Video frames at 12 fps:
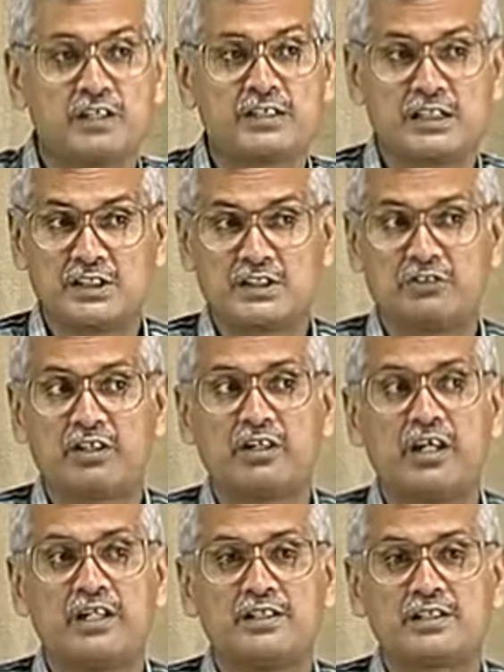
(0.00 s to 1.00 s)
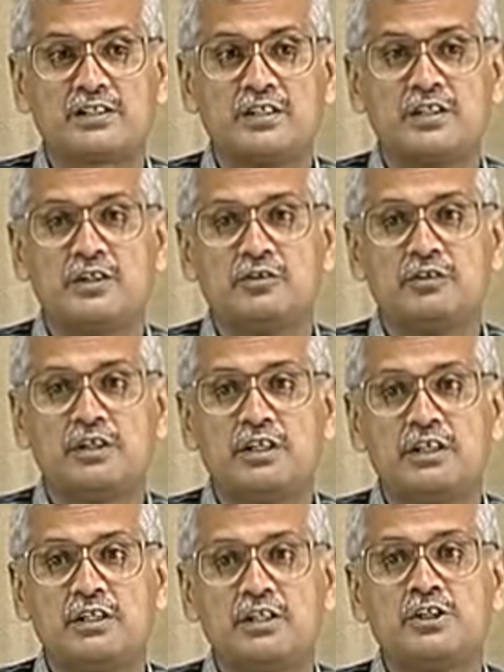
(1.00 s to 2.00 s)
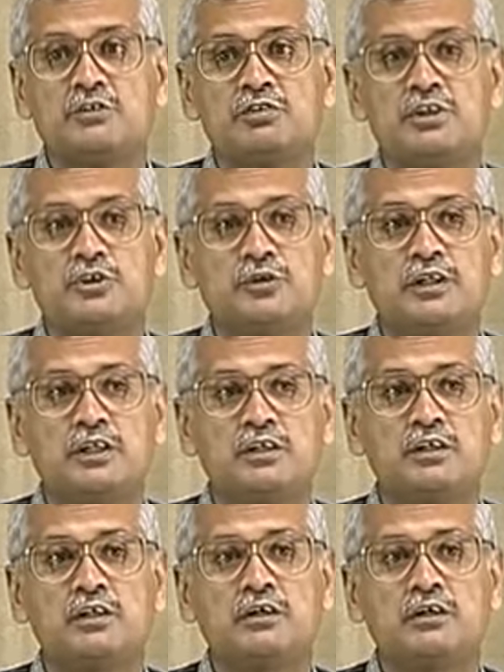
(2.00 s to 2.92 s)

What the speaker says: such straight lines with their individual